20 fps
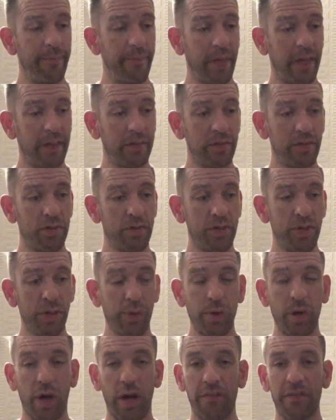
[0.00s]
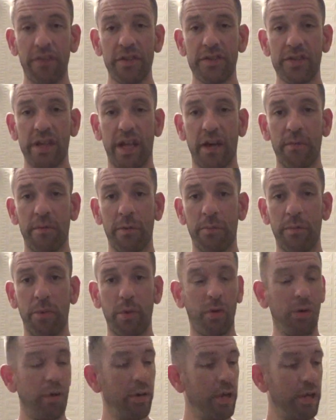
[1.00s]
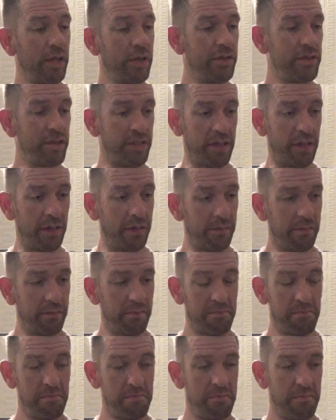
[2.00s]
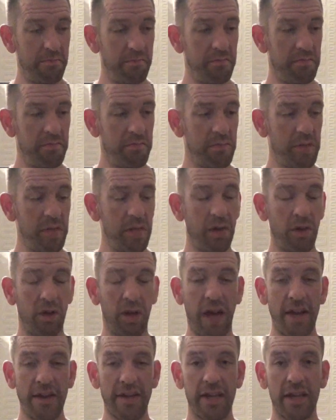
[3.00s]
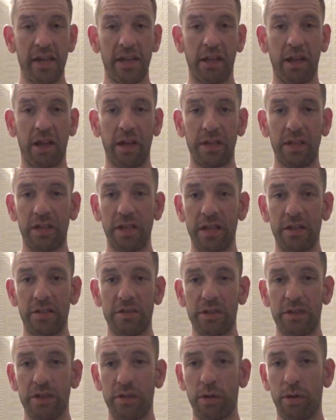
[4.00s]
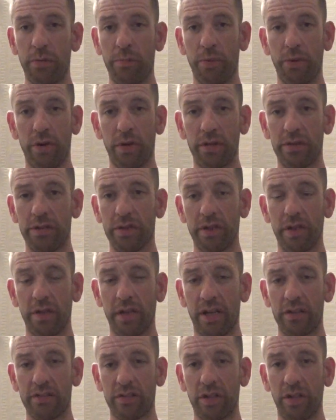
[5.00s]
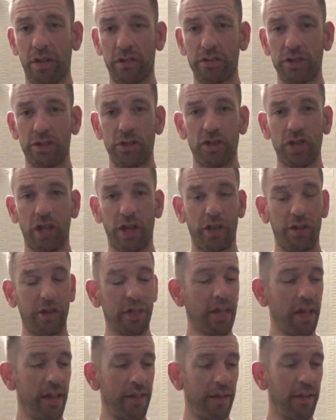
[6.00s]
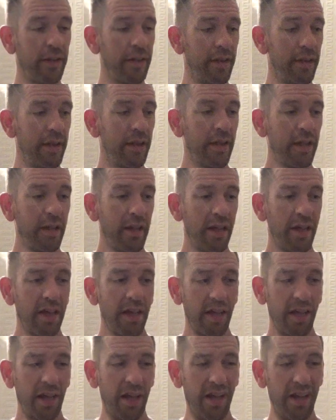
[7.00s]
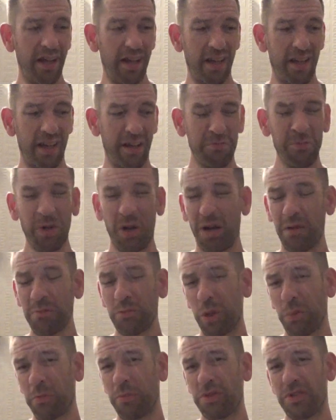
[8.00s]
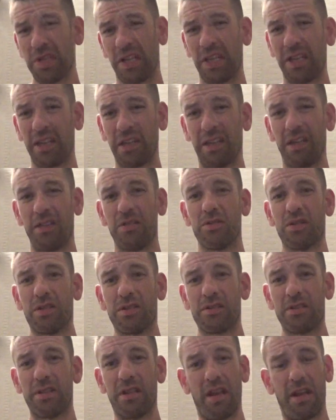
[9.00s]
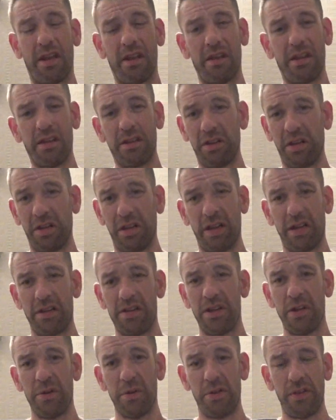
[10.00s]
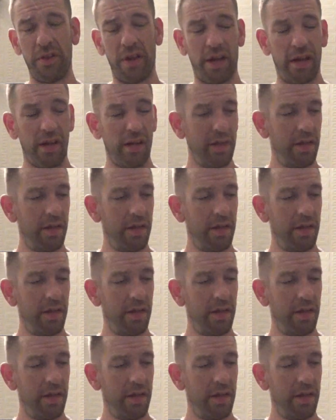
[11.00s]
I just do not have the time to put into editing like you need to do it, put a nice glossy channel together, and I'm not particularly interested in doing that.